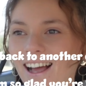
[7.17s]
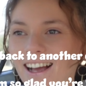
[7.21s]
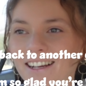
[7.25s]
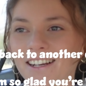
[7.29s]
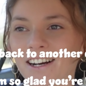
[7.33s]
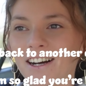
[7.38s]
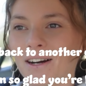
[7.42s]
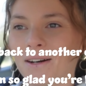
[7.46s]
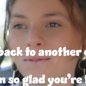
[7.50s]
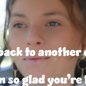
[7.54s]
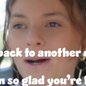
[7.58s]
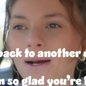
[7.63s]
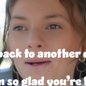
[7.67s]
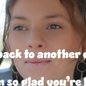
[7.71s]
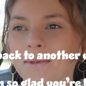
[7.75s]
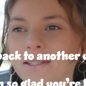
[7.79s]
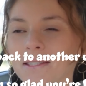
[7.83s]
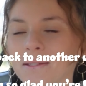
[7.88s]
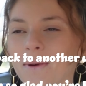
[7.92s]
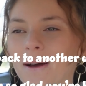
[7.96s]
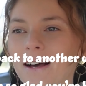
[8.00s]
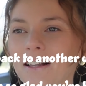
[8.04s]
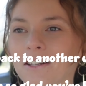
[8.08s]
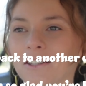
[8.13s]
I can't wipe the
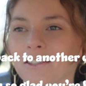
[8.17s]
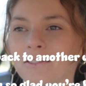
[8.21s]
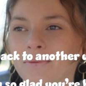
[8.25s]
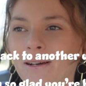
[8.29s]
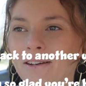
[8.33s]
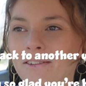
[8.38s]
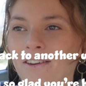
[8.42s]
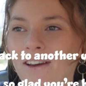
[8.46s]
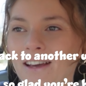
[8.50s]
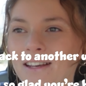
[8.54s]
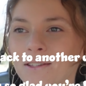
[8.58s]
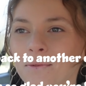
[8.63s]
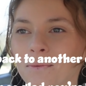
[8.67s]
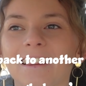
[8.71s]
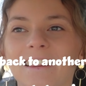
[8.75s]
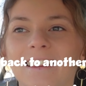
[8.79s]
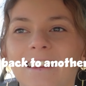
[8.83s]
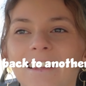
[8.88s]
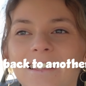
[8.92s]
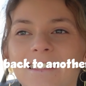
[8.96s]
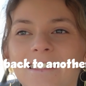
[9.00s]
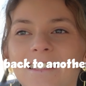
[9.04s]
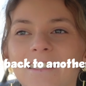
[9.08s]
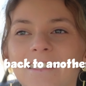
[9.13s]
smile off my face.
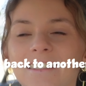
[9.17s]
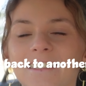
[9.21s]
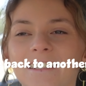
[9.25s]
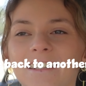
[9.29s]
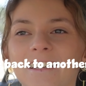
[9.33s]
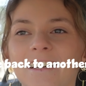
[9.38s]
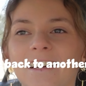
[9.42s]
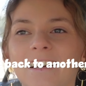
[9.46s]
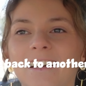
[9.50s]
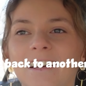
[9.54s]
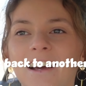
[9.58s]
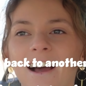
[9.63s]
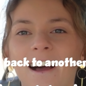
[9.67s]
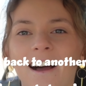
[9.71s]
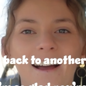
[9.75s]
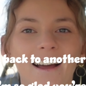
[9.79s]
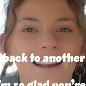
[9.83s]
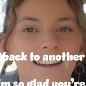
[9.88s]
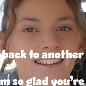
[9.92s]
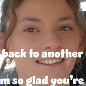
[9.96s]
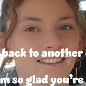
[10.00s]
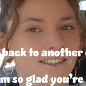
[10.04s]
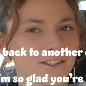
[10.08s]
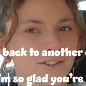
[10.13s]
This is
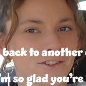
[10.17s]
kind of the